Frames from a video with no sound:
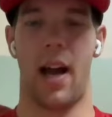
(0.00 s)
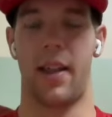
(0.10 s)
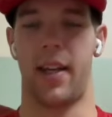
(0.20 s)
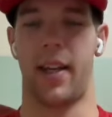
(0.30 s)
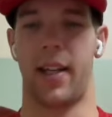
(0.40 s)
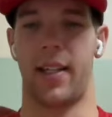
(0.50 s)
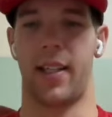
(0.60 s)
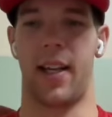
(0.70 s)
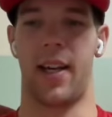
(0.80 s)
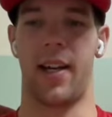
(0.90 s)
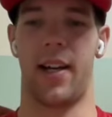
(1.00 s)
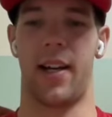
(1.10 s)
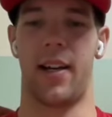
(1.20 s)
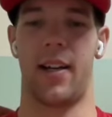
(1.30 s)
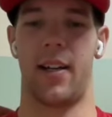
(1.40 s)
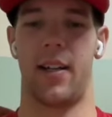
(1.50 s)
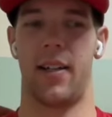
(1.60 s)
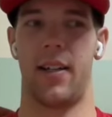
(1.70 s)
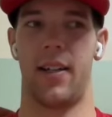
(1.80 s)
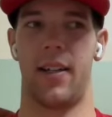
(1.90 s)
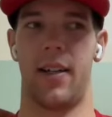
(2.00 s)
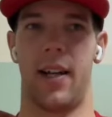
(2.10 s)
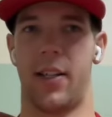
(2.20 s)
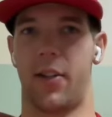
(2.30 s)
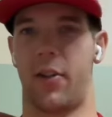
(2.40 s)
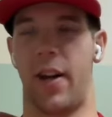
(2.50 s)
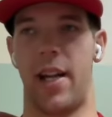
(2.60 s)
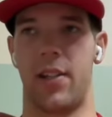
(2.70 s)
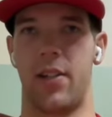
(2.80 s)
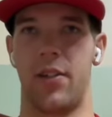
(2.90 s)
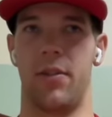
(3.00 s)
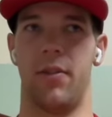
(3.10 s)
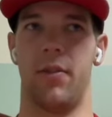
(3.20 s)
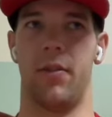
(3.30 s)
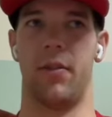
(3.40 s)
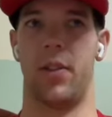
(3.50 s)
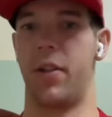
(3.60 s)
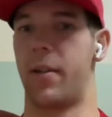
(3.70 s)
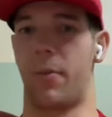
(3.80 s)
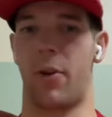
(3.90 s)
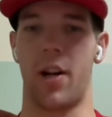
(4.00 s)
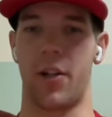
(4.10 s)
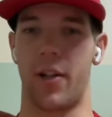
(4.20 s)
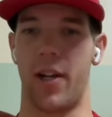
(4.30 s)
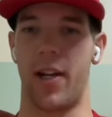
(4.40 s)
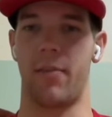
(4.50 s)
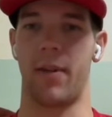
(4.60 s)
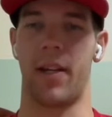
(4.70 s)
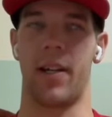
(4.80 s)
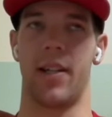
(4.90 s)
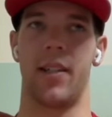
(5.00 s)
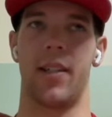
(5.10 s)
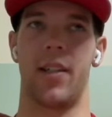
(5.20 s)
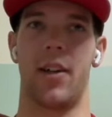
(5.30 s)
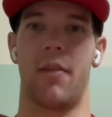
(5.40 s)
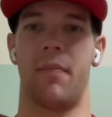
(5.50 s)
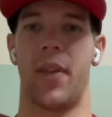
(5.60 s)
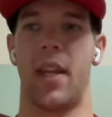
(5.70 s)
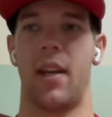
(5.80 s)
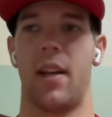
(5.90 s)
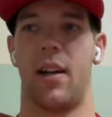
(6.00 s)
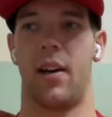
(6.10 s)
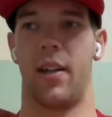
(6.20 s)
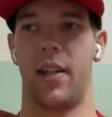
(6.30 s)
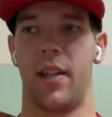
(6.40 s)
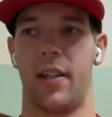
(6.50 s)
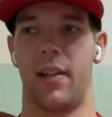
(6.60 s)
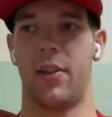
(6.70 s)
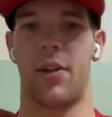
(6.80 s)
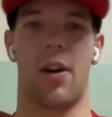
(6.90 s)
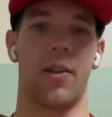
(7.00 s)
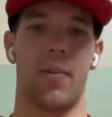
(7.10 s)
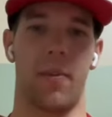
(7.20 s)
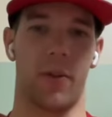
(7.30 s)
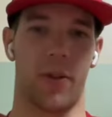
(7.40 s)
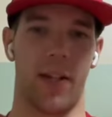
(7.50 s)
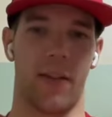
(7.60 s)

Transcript: I think it's a uh, it's great to do some cross training because you know all the trials people